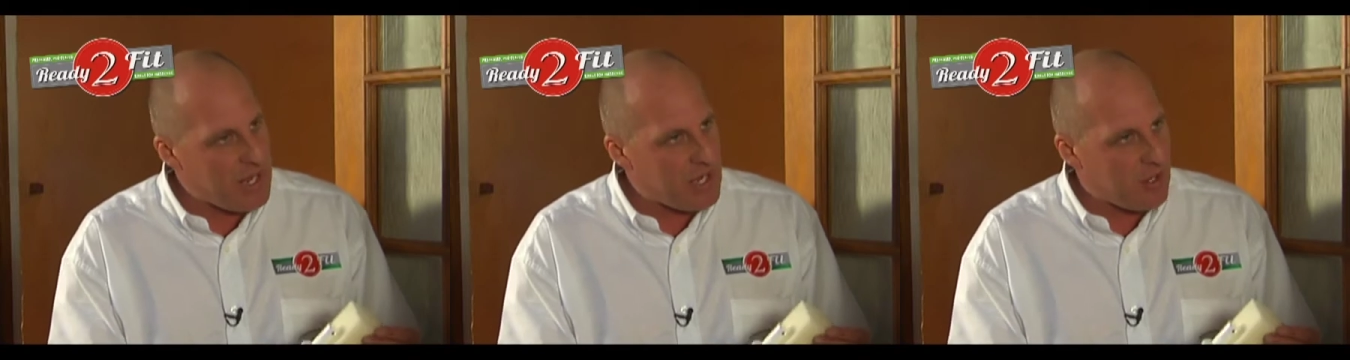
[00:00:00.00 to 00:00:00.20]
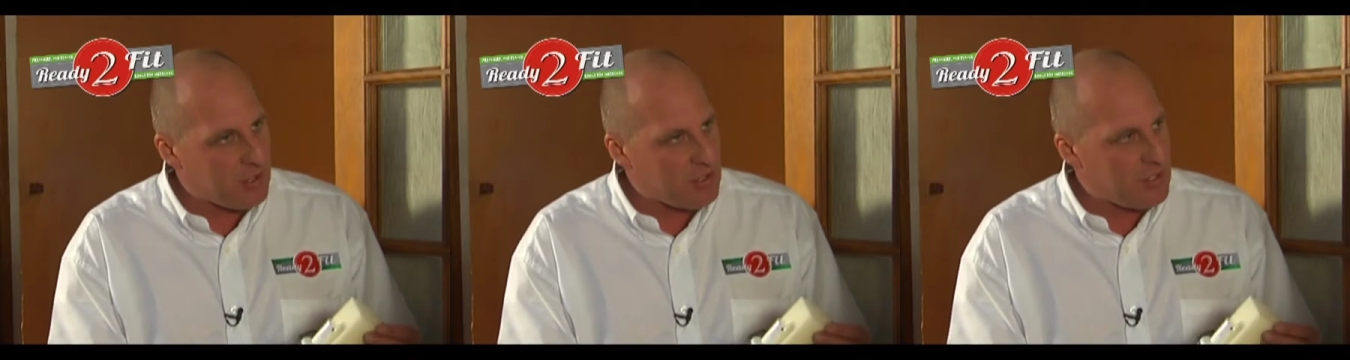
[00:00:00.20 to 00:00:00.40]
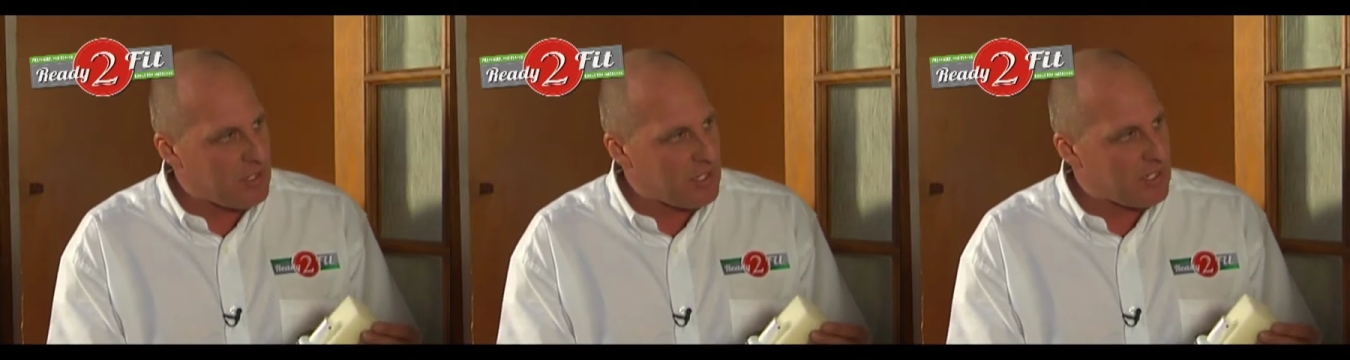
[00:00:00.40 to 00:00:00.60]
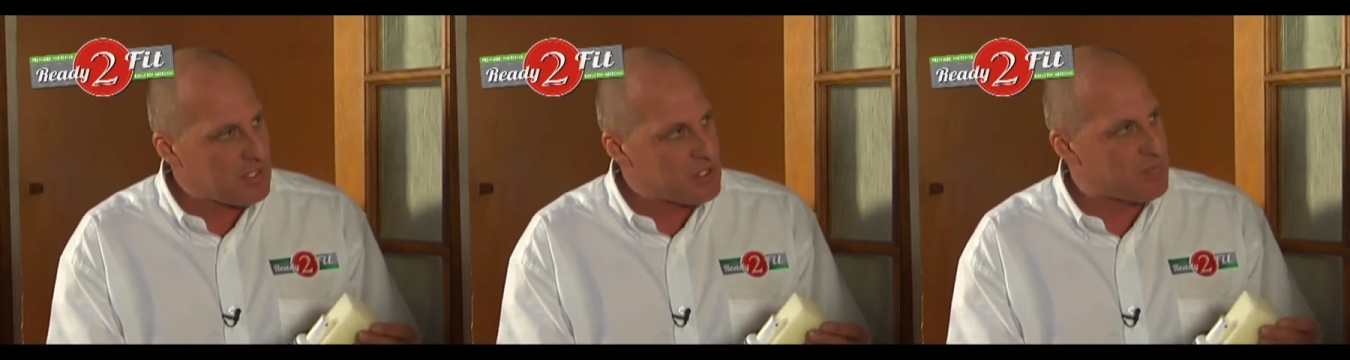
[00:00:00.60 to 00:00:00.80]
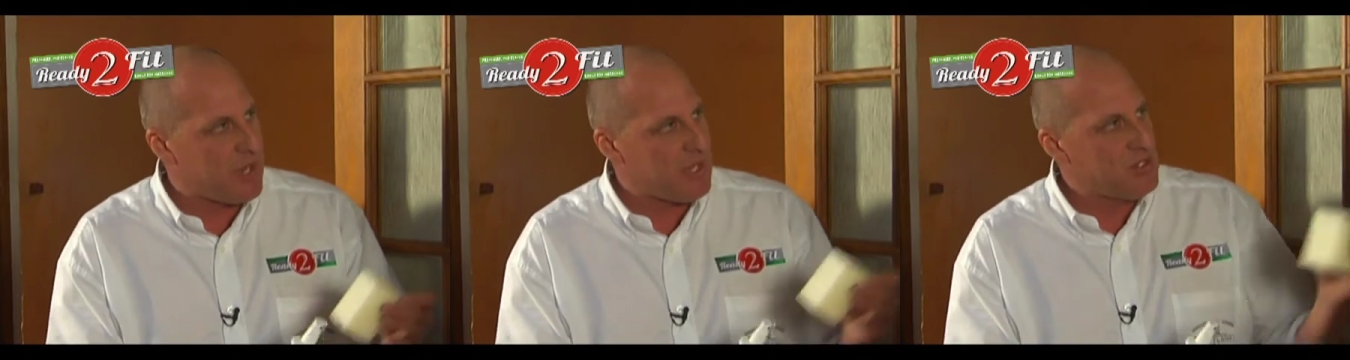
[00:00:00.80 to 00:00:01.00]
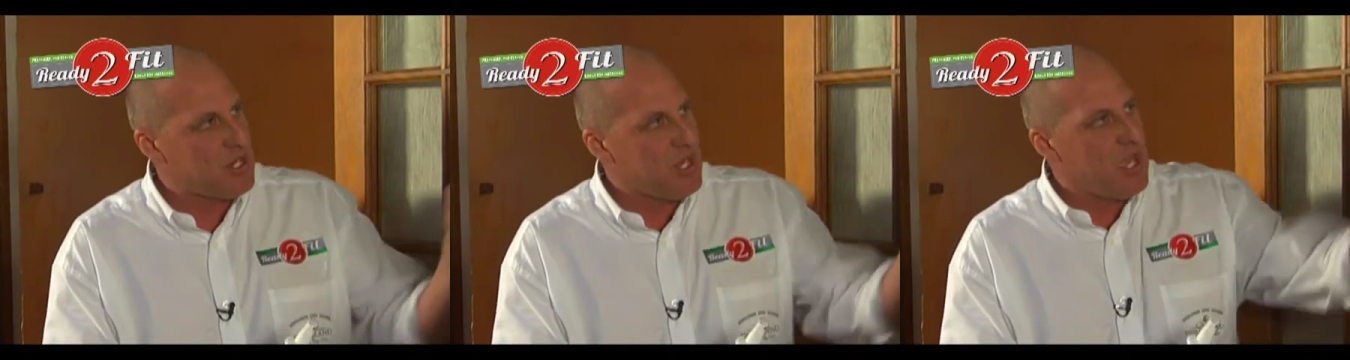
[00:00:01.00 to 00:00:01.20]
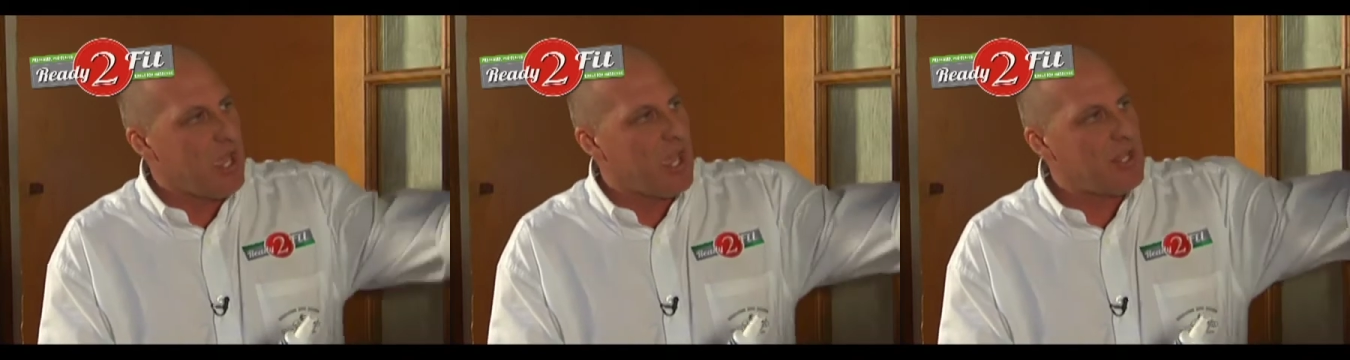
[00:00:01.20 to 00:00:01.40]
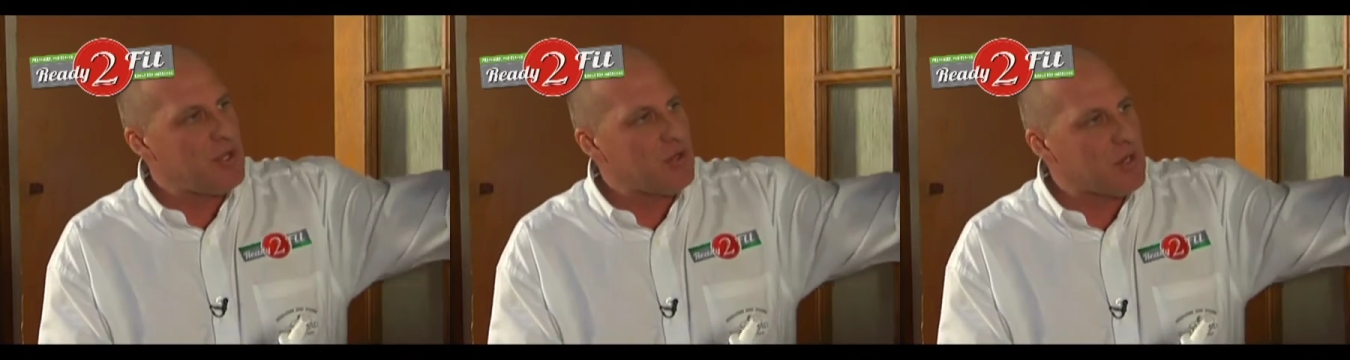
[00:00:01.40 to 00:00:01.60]
it onto the little sponge
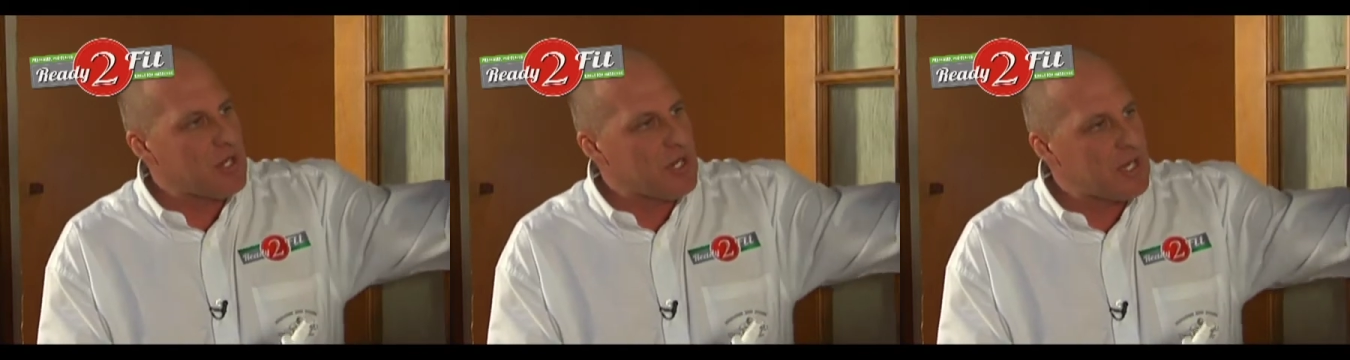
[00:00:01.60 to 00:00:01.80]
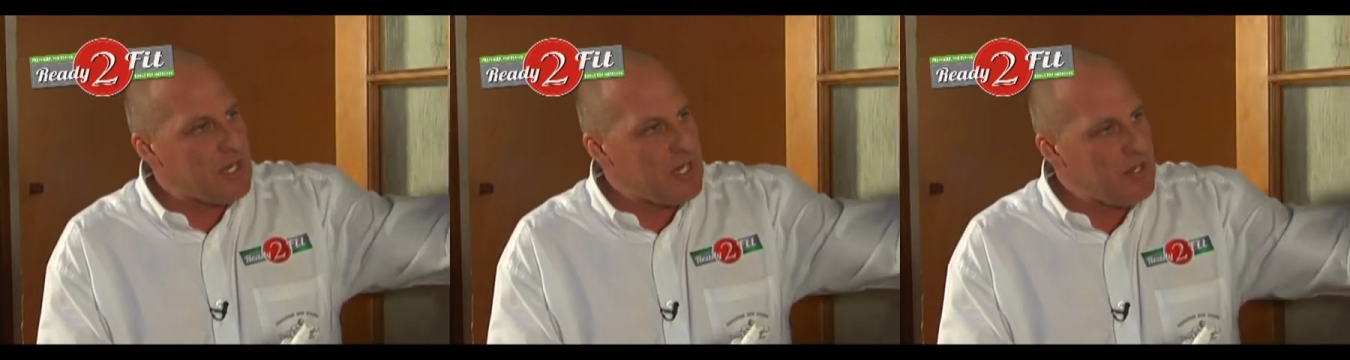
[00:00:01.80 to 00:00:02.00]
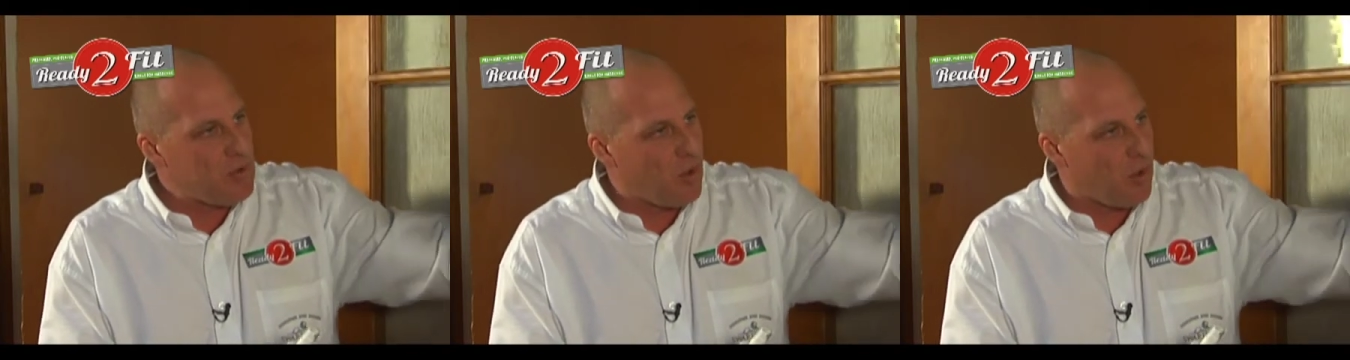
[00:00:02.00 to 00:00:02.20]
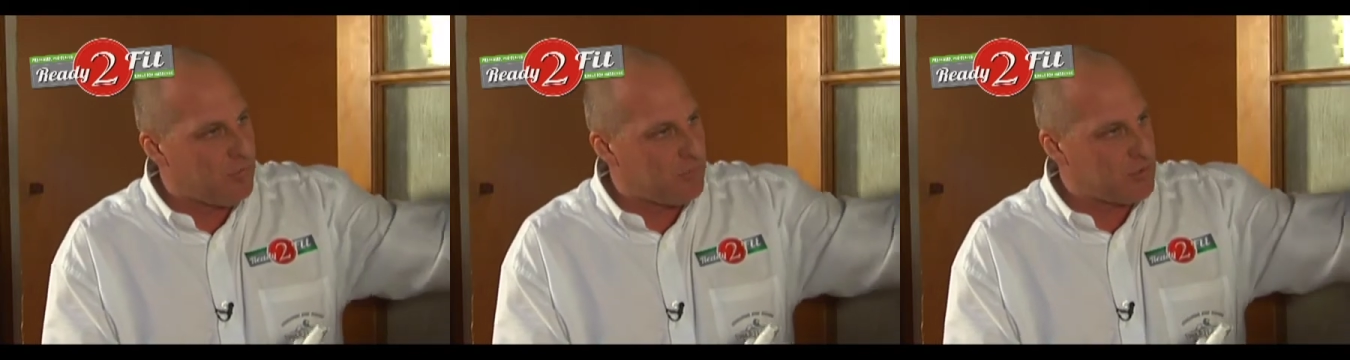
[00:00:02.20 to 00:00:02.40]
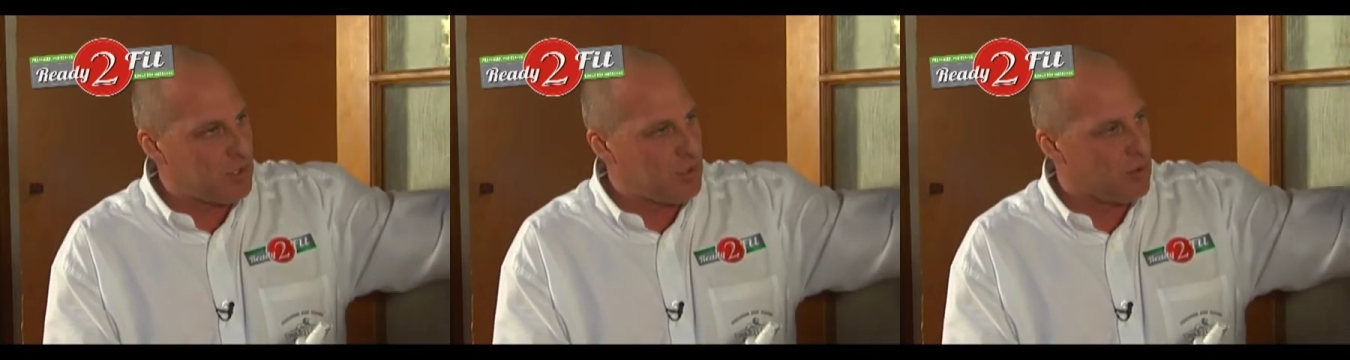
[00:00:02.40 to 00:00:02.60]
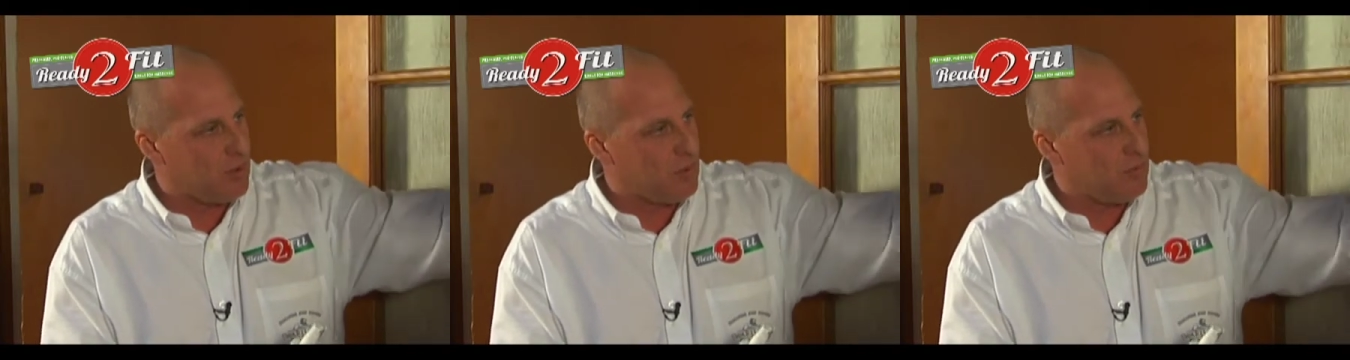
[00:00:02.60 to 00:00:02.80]
and you can clean off the door.